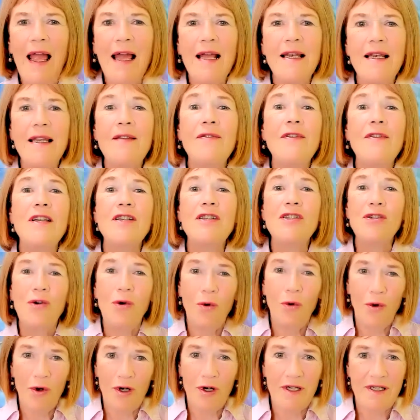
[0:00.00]
And in this
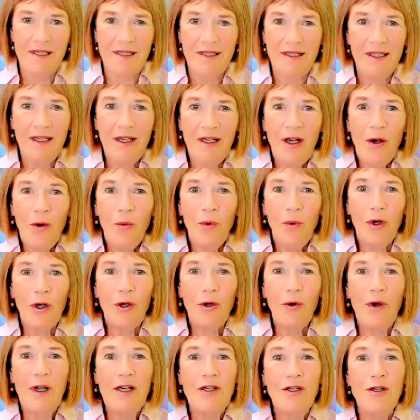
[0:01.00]
course, we're
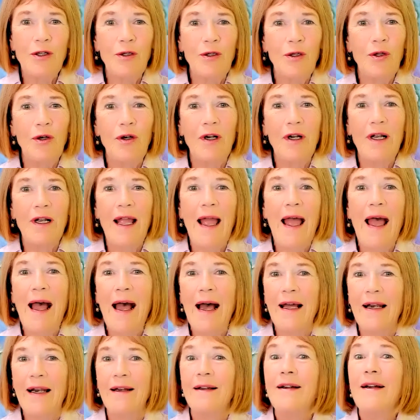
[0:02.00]
going to look
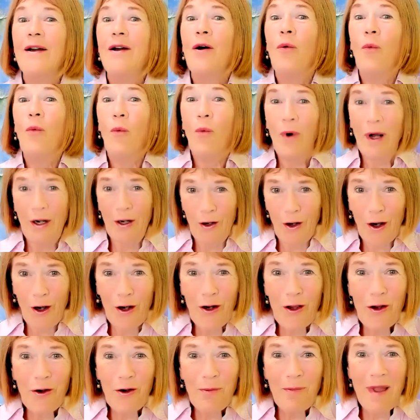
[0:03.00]
at what
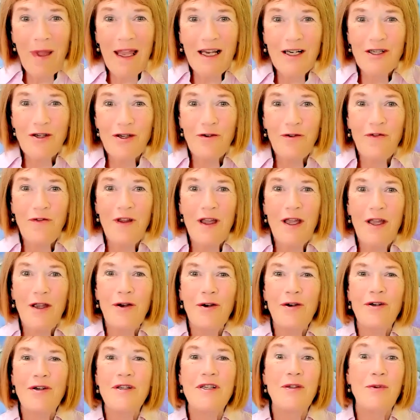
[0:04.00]
are your major
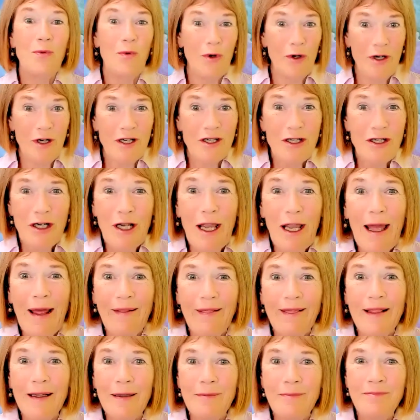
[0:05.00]
fears? Where did you
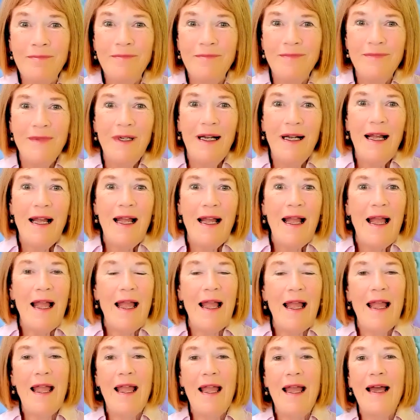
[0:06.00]
get them?
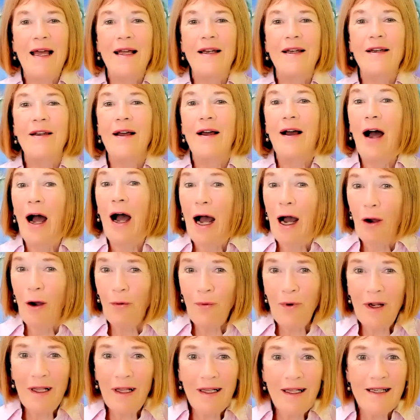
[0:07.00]
And
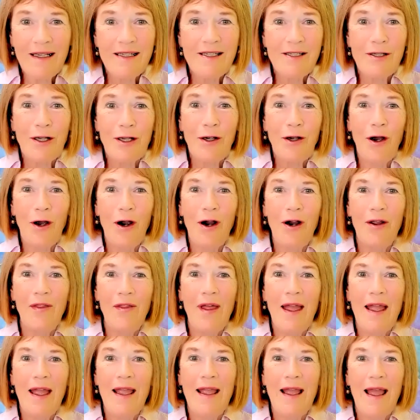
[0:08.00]
how realistic
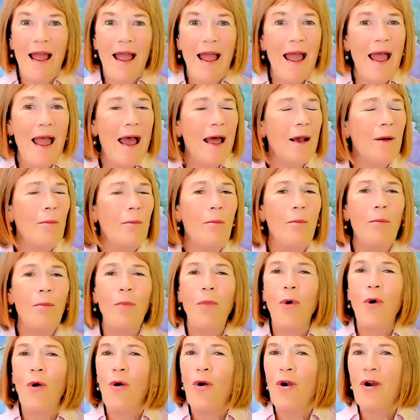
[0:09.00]
are they? And
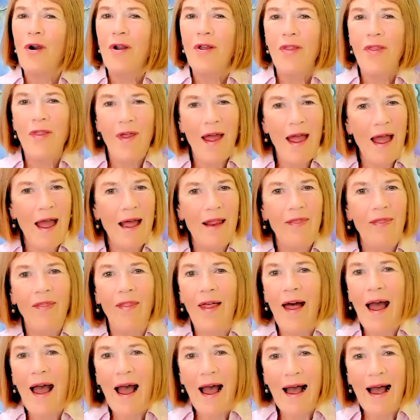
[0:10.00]
more
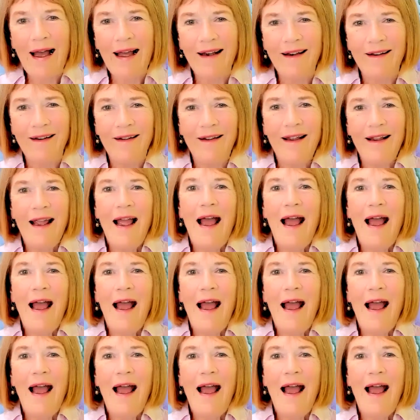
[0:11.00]
than that,